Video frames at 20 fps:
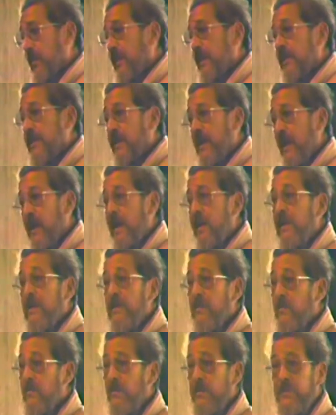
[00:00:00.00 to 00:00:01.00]
It's not
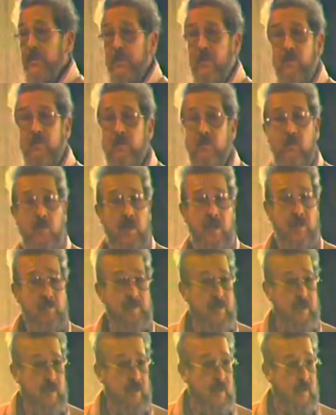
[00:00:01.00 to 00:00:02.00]
the most
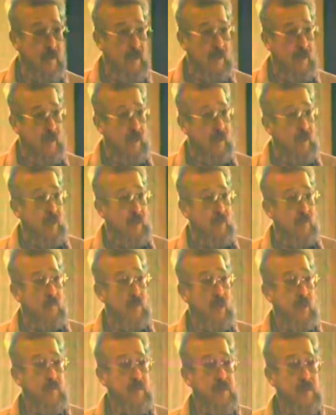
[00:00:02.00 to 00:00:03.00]
overwhelming
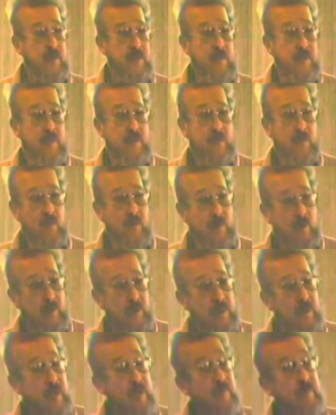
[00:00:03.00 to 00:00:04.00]
proposition in the world.
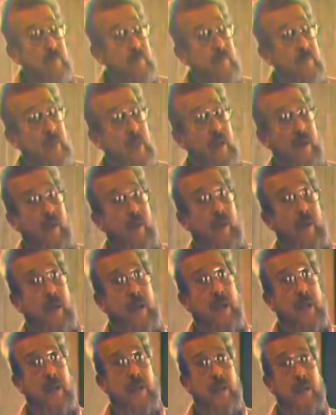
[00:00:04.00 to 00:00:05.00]

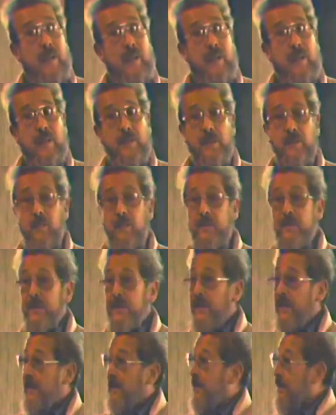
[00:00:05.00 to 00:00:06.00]
Now, suppose it
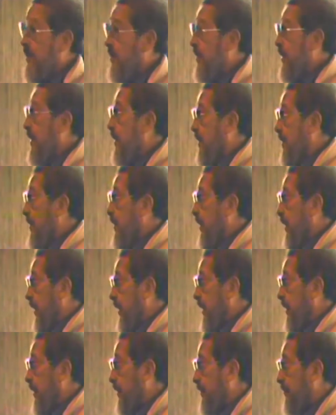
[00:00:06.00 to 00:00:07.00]
doesn't do any good.
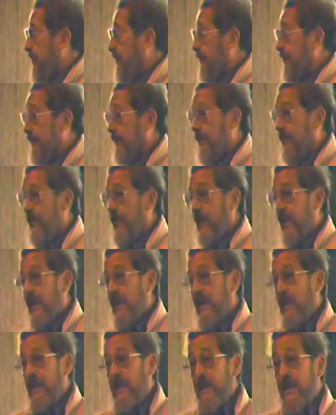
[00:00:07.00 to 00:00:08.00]

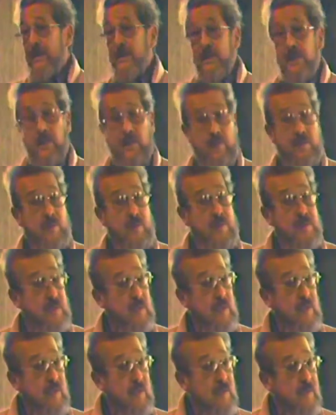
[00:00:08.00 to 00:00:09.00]
It's
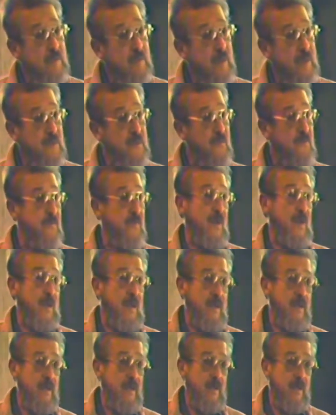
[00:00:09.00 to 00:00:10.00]
interesting. It's
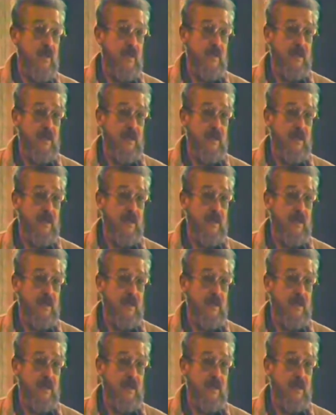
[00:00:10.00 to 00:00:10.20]
fun.